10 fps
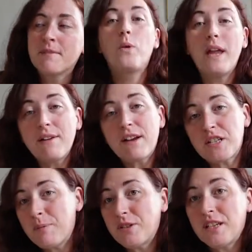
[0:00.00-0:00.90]
We have
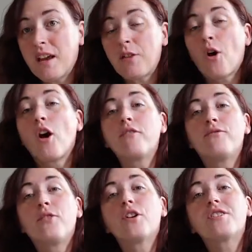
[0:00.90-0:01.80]
actually put together our
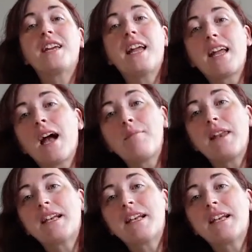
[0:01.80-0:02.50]
first income and